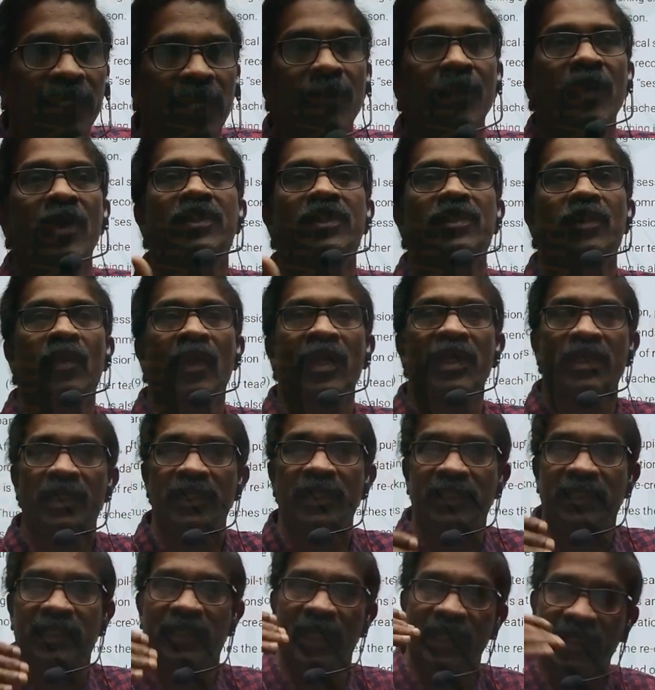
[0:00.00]
minutes
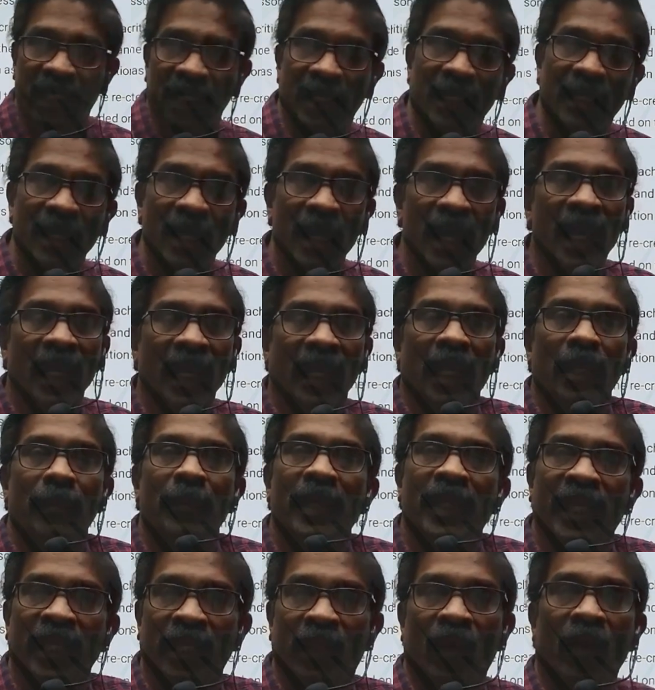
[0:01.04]
duration session can
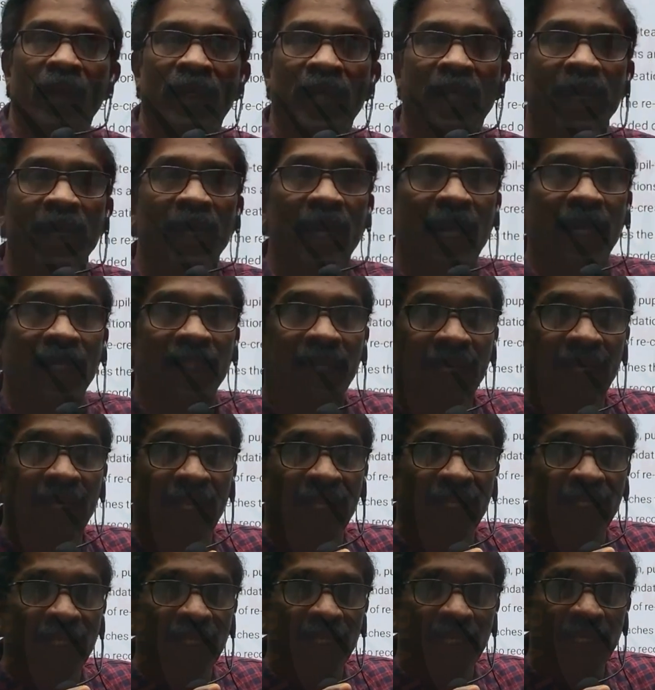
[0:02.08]
be recorded, that
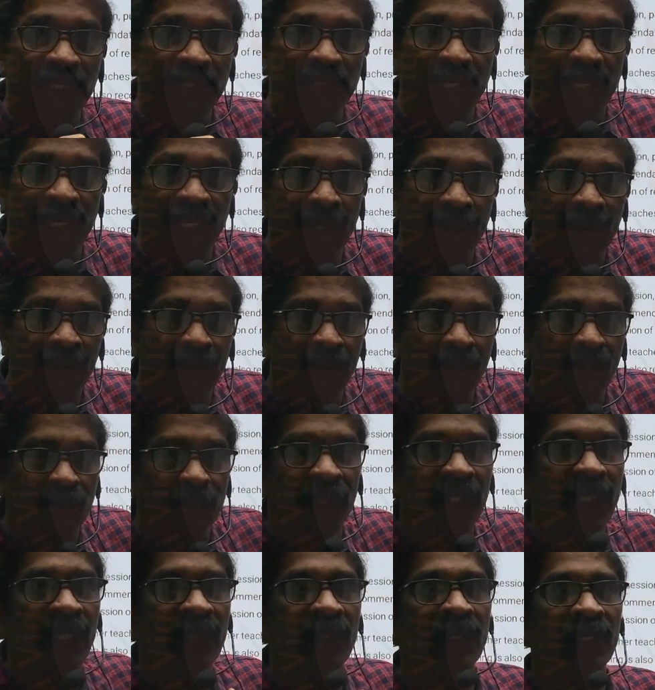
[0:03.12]
the teacher,
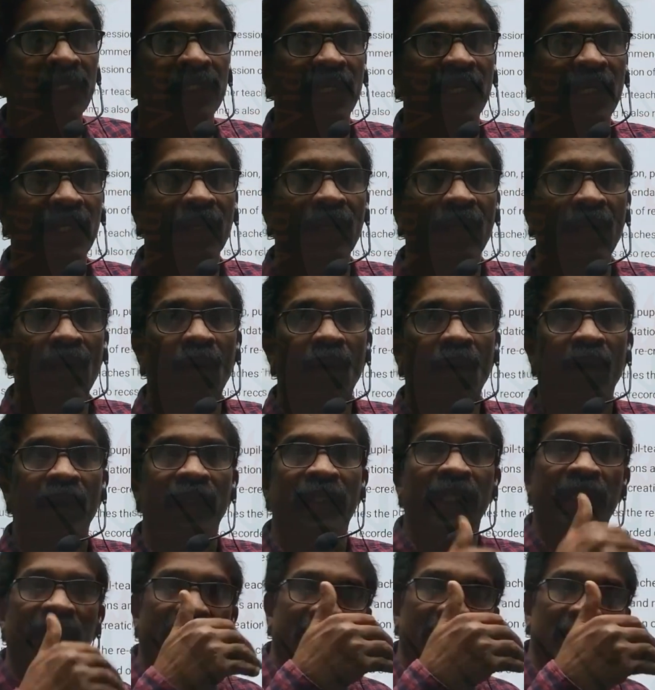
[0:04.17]
prospective teacher or
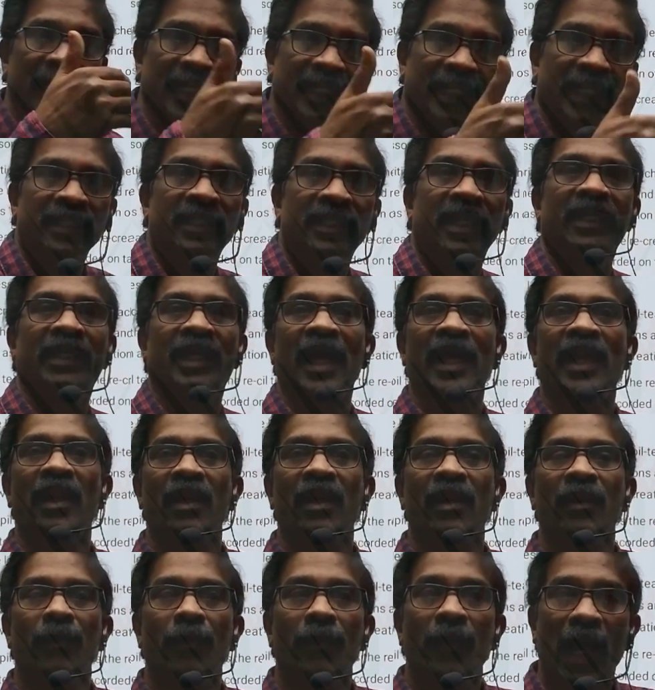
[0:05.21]
the training teacher
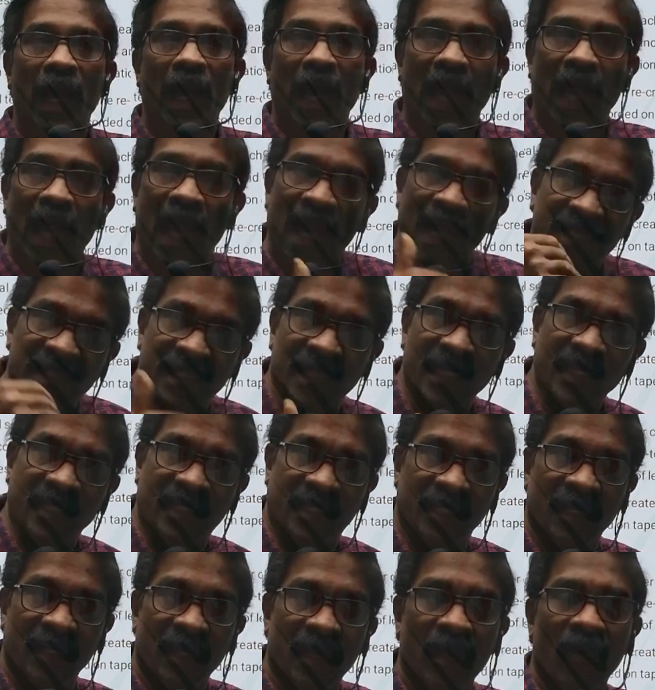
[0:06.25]
can
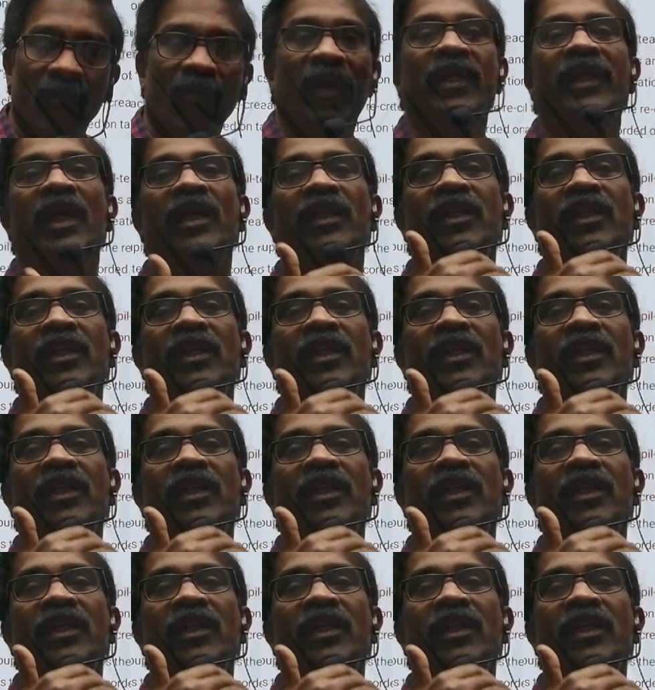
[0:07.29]
assess what are the